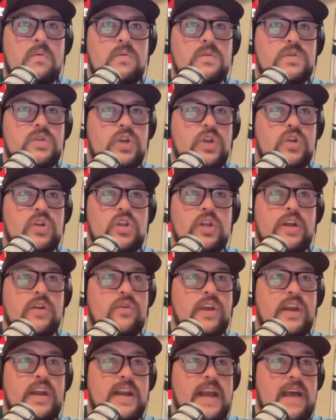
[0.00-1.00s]
So you're
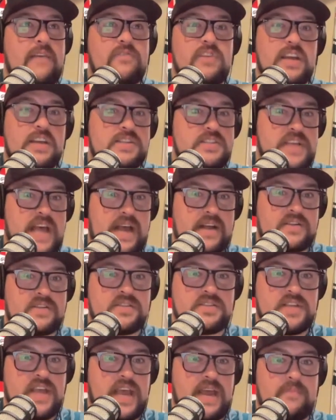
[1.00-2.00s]
literally going to have the exact
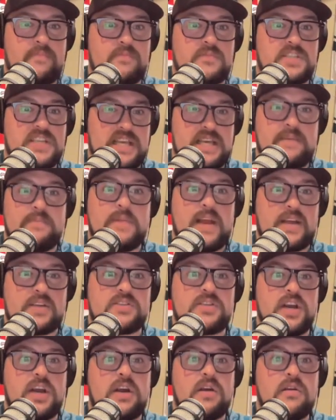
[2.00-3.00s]
same team
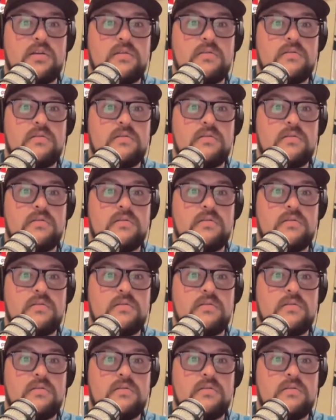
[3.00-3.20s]
next year.